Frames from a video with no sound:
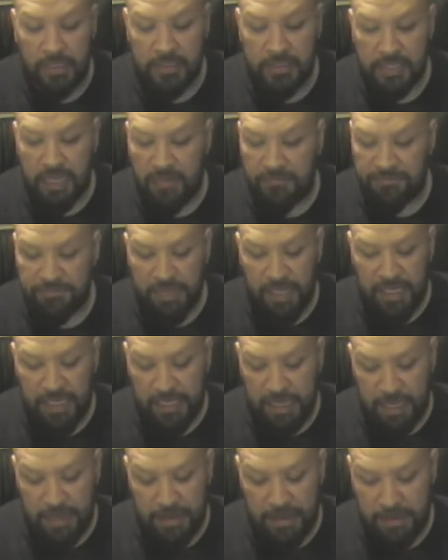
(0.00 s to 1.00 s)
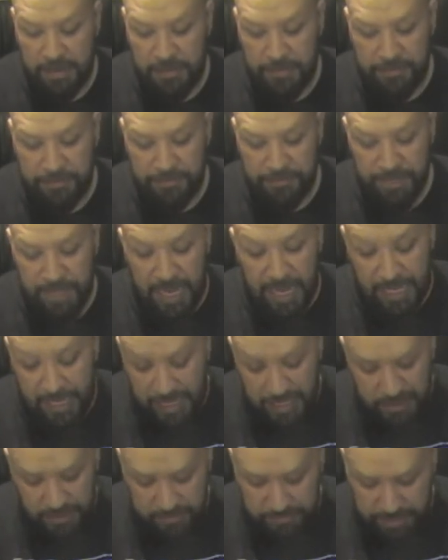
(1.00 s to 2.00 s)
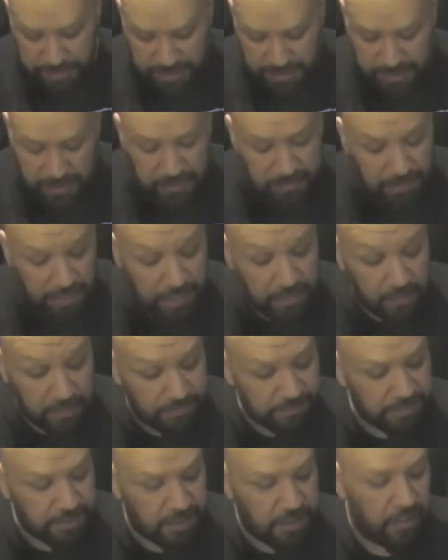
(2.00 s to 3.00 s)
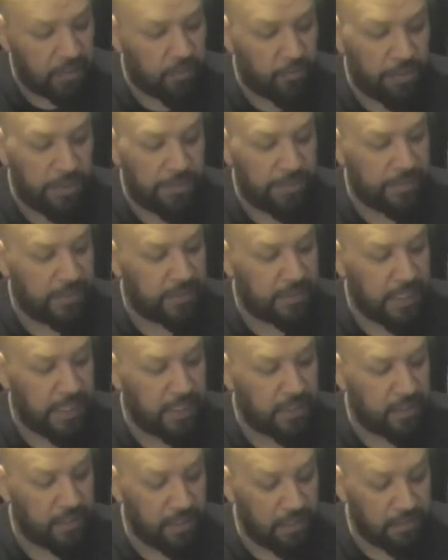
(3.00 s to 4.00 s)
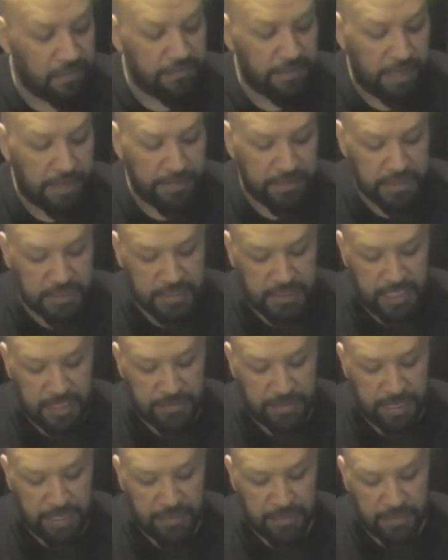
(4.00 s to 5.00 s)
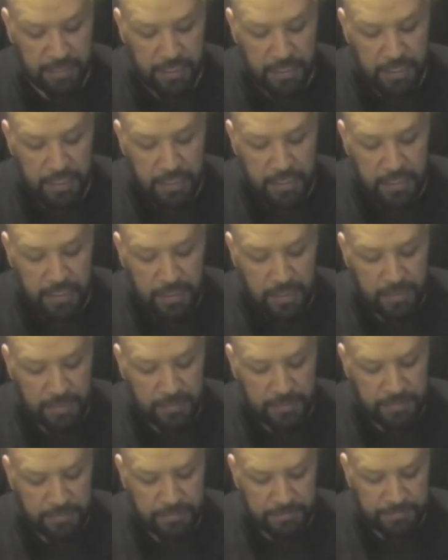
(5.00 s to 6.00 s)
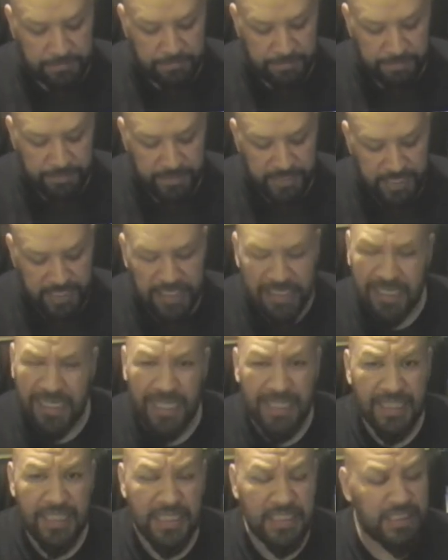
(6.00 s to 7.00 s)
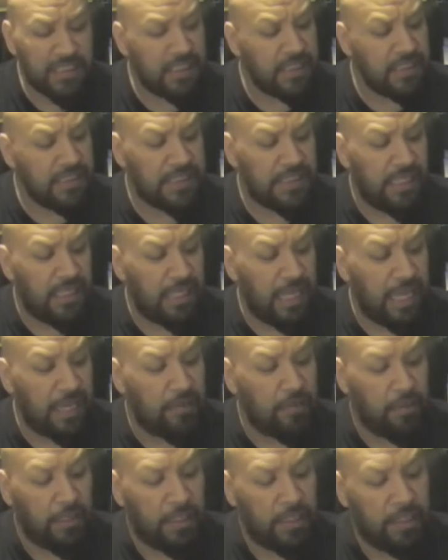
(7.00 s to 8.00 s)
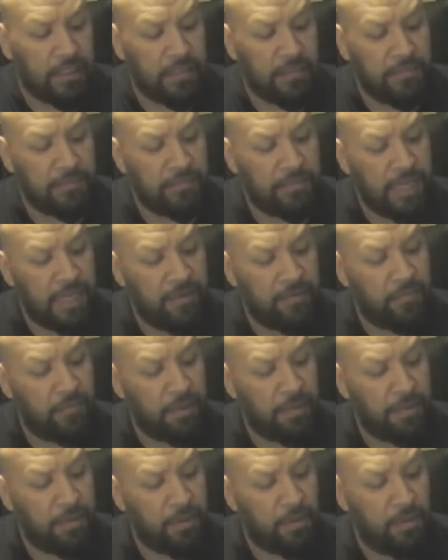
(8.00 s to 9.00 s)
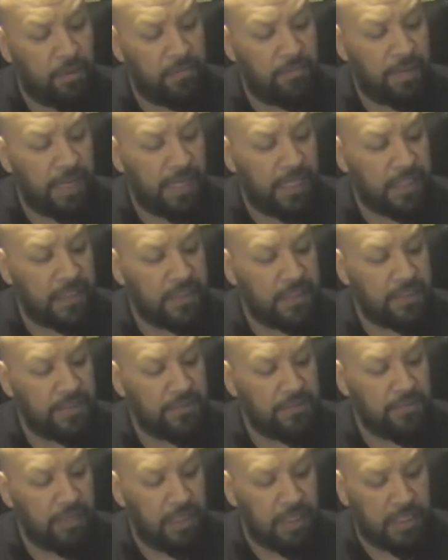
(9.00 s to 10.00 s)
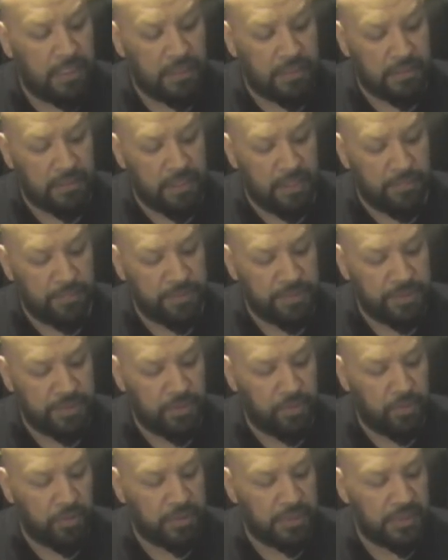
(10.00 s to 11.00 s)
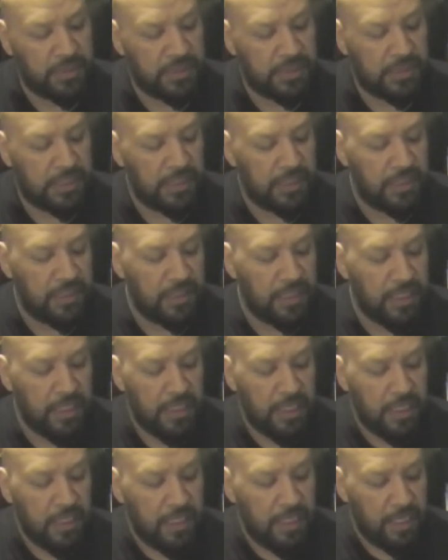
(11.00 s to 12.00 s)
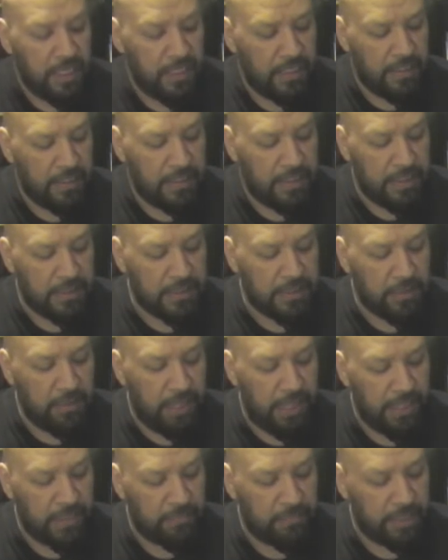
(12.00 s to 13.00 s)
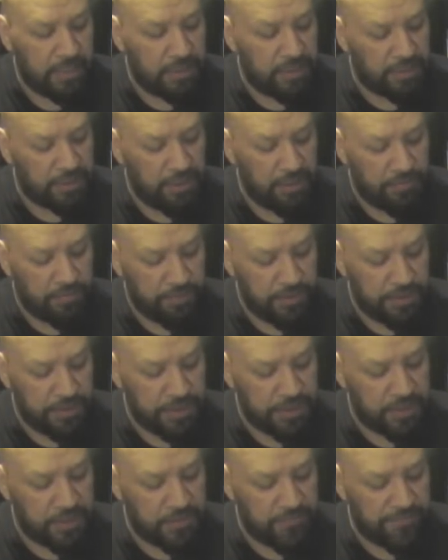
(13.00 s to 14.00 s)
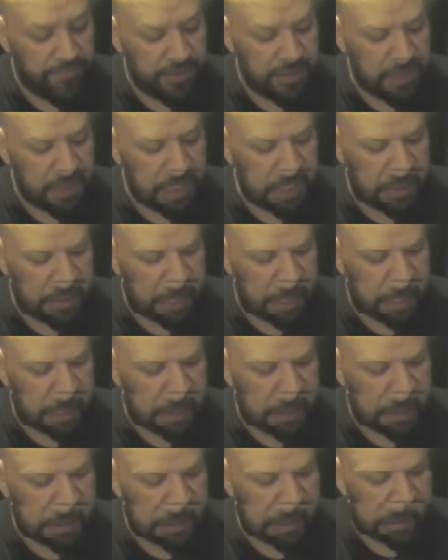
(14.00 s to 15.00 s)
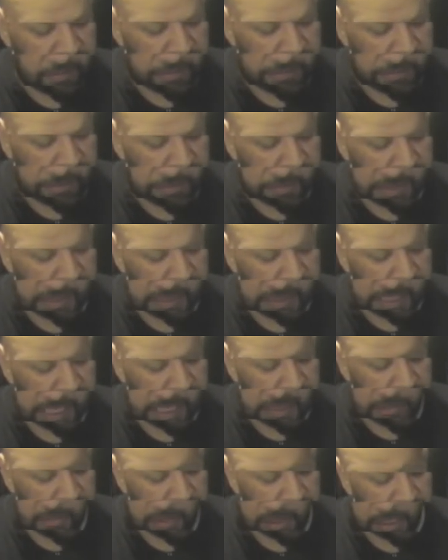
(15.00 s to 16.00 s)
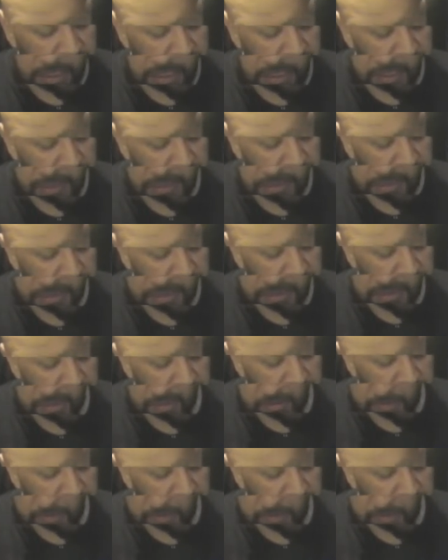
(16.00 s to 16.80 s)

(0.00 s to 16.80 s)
Top Flight. I like them. I love the colorway, man. I love how these came out. And again, these didn't sell out. I remember going back into a couple of stores and seeing that they still had them on the shelf, which is good for sneakerheads. You know, if you missed out, you can still